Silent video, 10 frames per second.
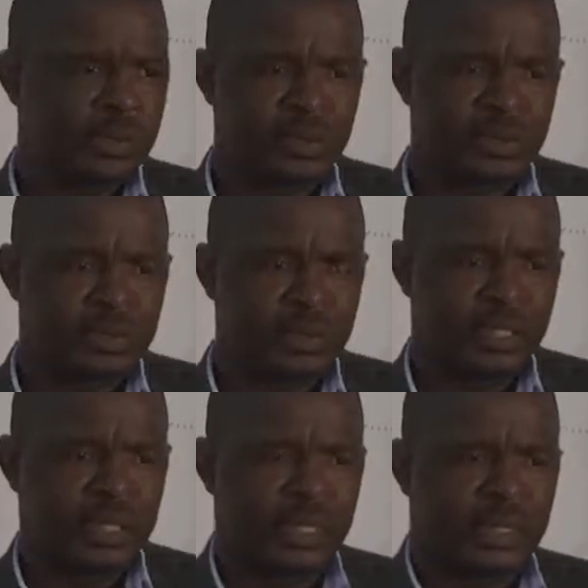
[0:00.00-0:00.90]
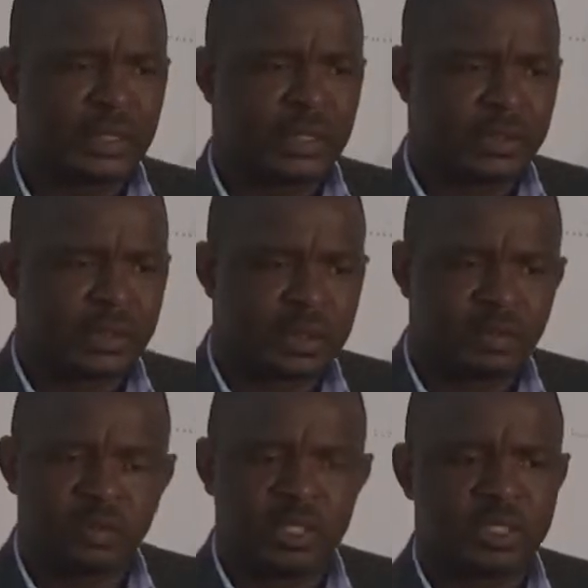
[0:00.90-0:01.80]
to
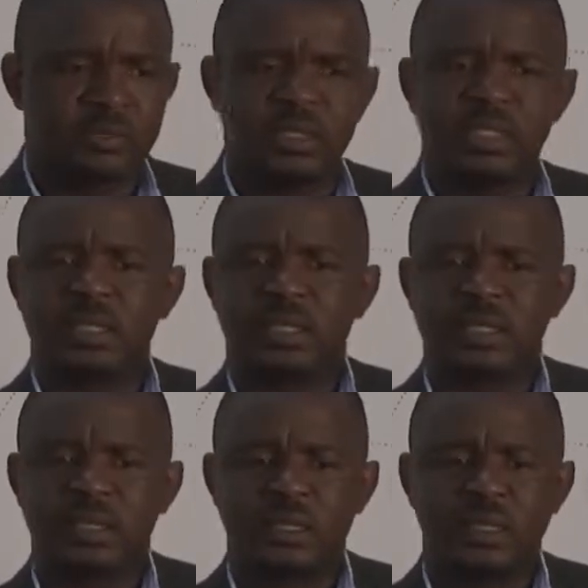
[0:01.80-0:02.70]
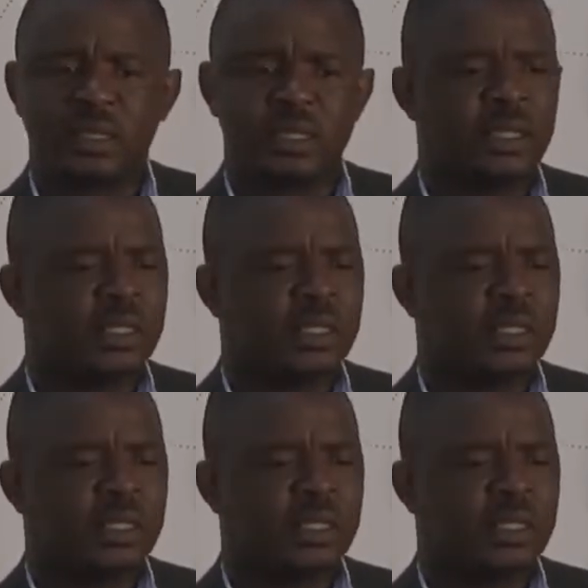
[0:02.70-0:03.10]
diplomatic missions in